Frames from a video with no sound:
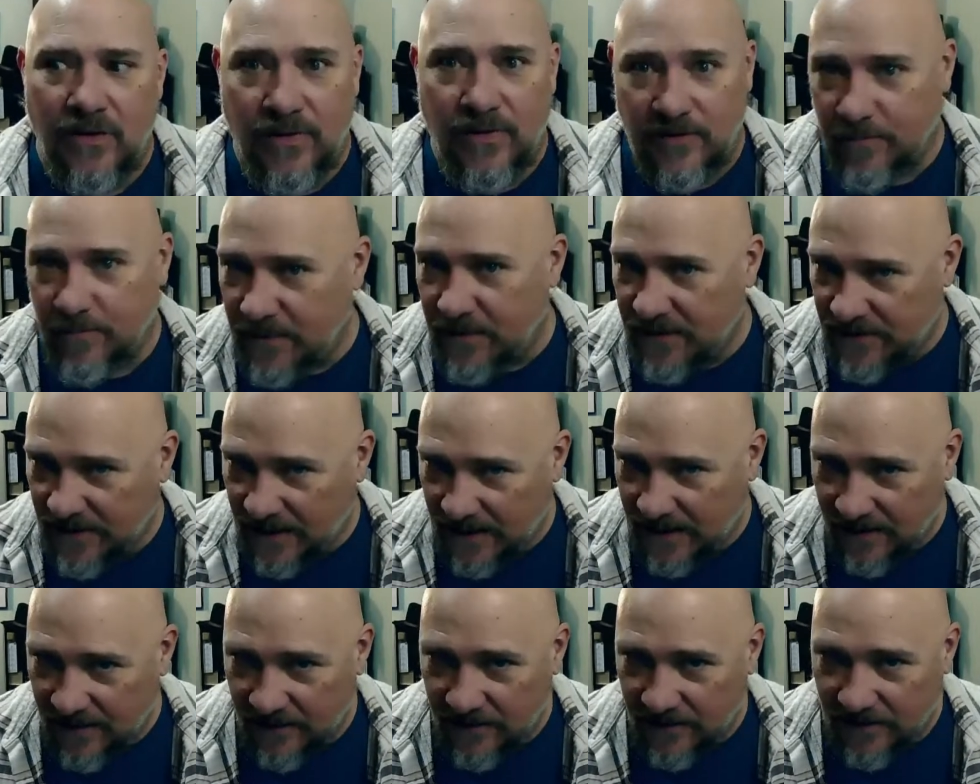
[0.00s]
this
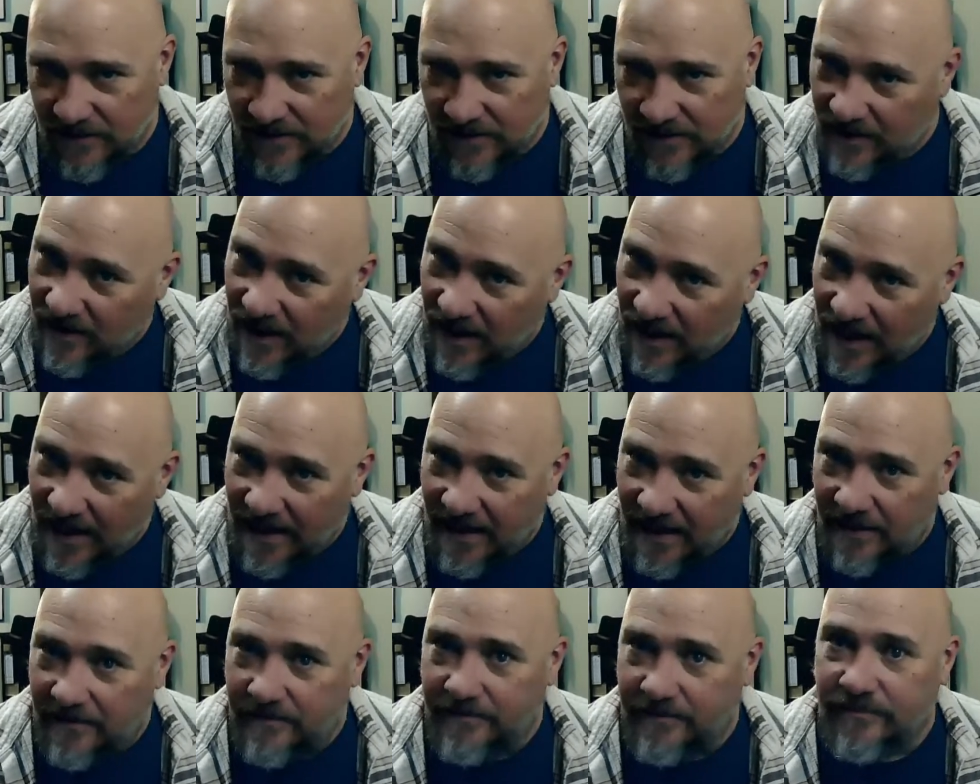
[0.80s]
particular
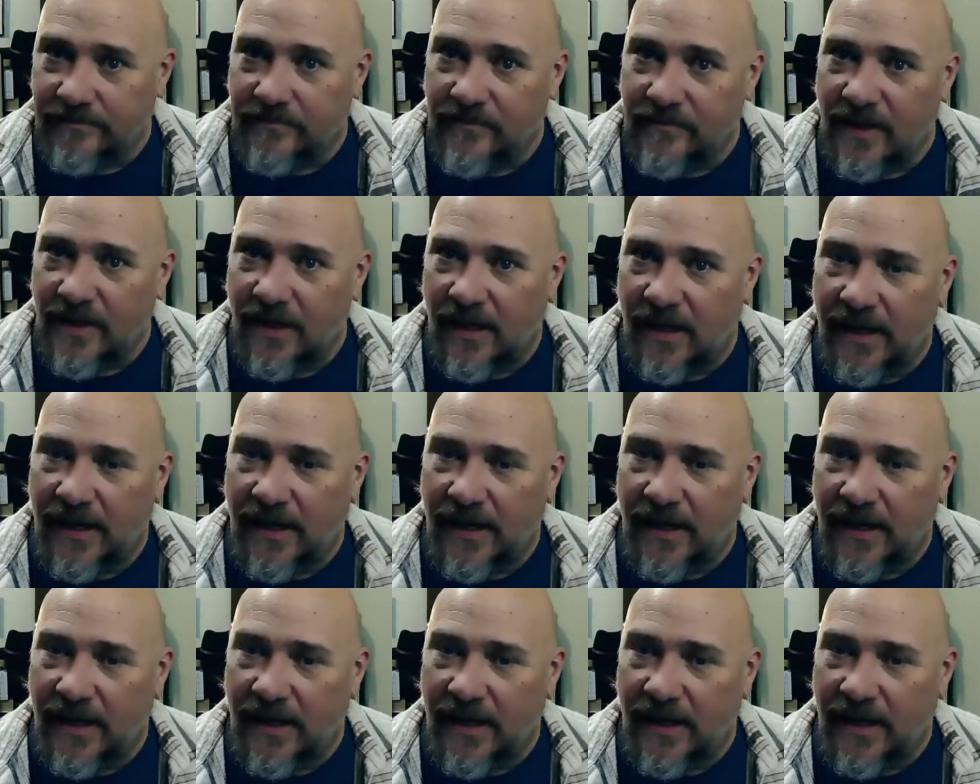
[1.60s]
client,